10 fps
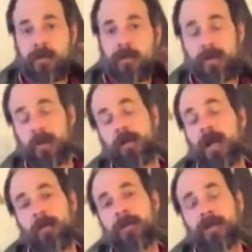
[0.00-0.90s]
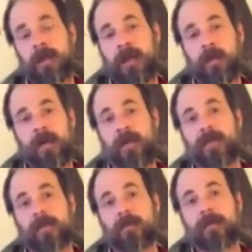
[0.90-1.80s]
Usually they're common in the
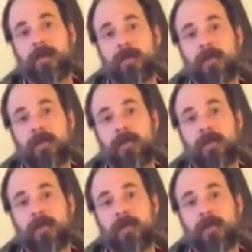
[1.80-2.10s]
Adirondacks, but you don't.